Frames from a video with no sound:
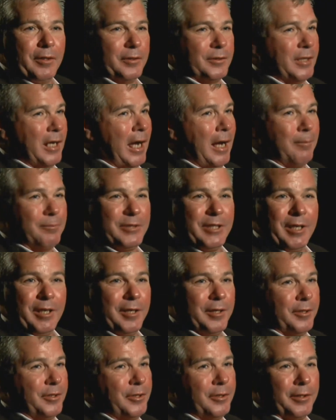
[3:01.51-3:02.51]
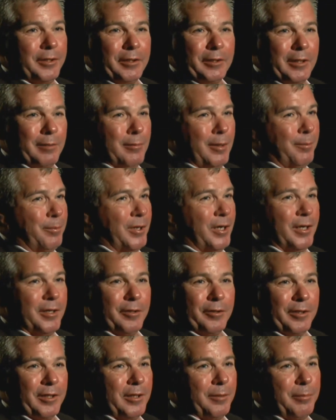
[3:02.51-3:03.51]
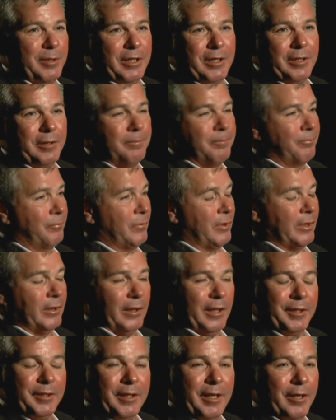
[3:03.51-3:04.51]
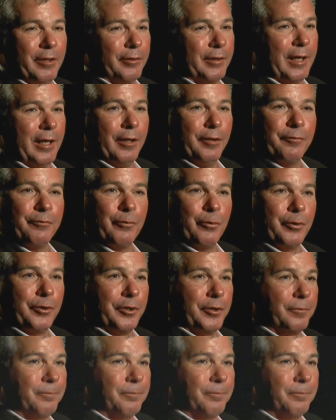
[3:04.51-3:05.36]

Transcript: top 10 are you going to come up on are going to be Glendale, California.